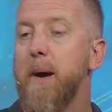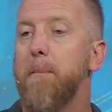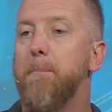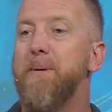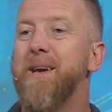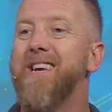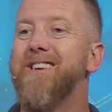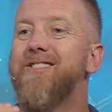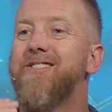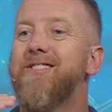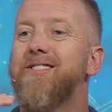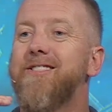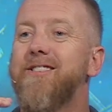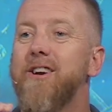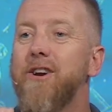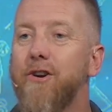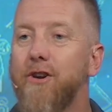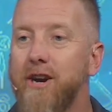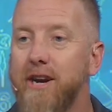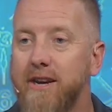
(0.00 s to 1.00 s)
Be
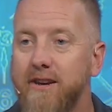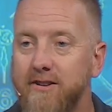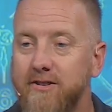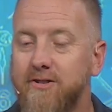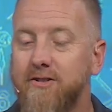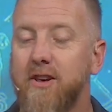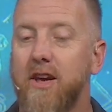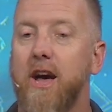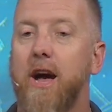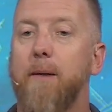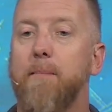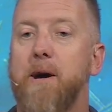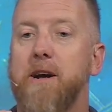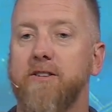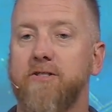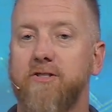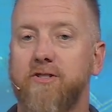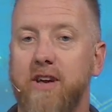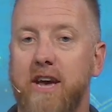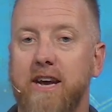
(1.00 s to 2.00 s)
serious about
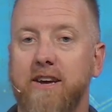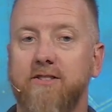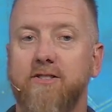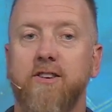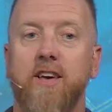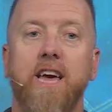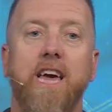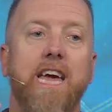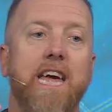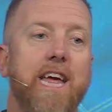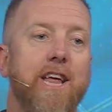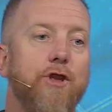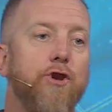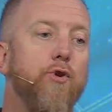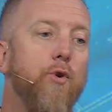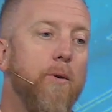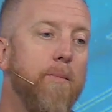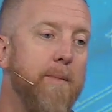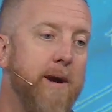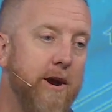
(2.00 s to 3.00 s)
sex in
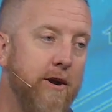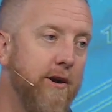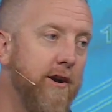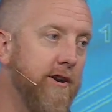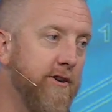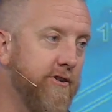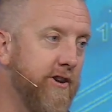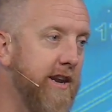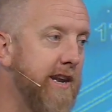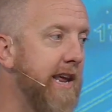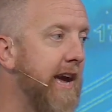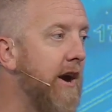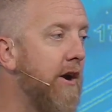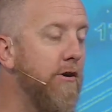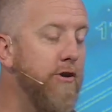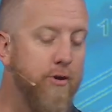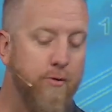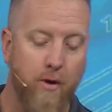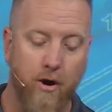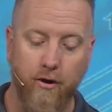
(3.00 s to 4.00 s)
your marriage. And now
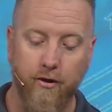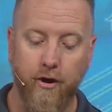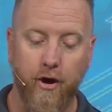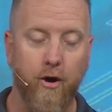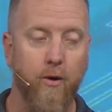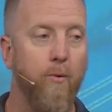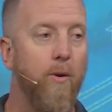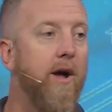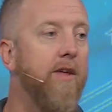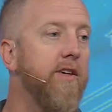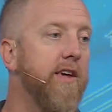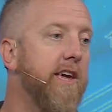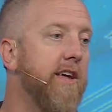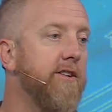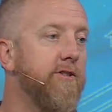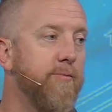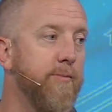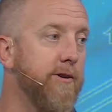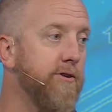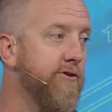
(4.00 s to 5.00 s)
you all know why the
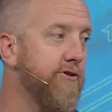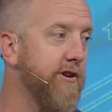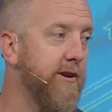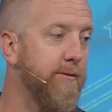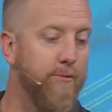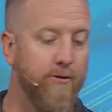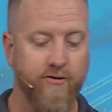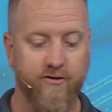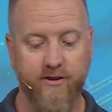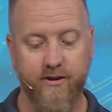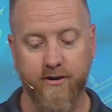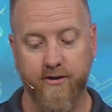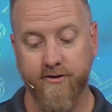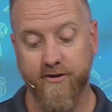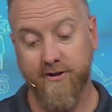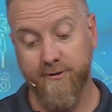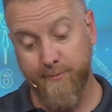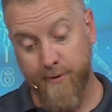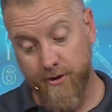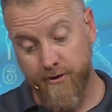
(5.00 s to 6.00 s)
kids ministry at Mercy Hill is
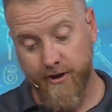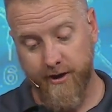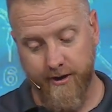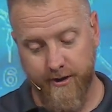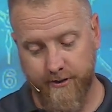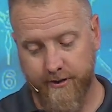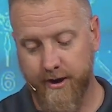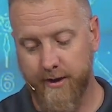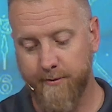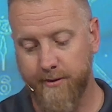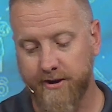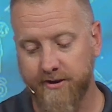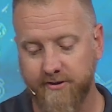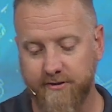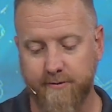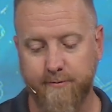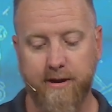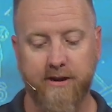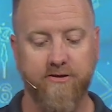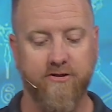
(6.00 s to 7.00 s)
exploding, okay? Because
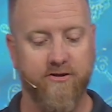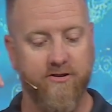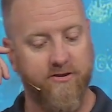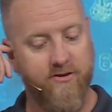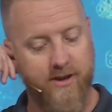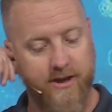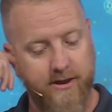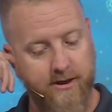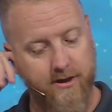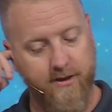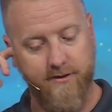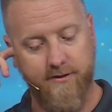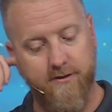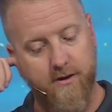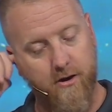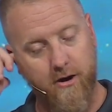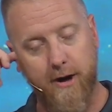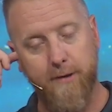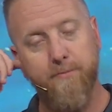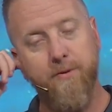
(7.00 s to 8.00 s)
of messages like this,
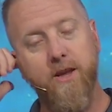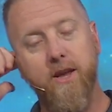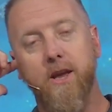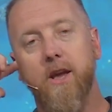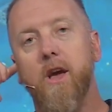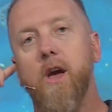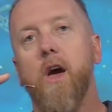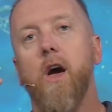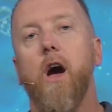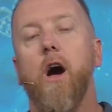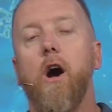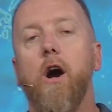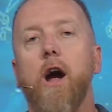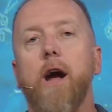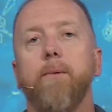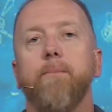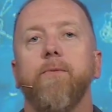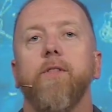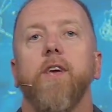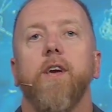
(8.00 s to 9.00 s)
all right? All
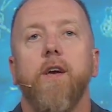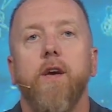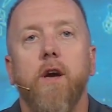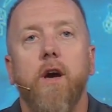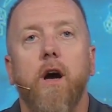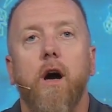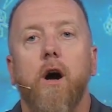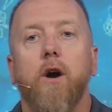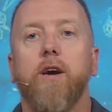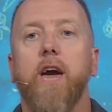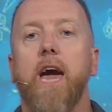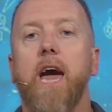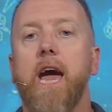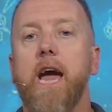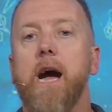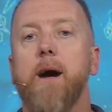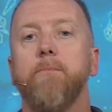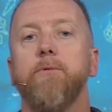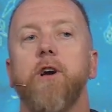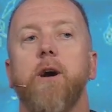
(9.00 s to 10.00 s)
right. Okay, hey,
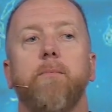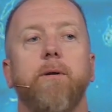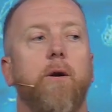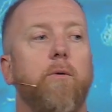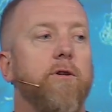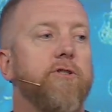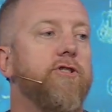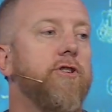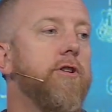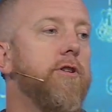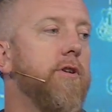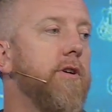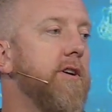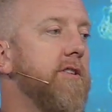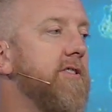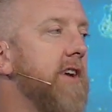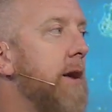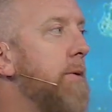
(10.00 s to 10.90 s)
I'm done, but I want you to do this.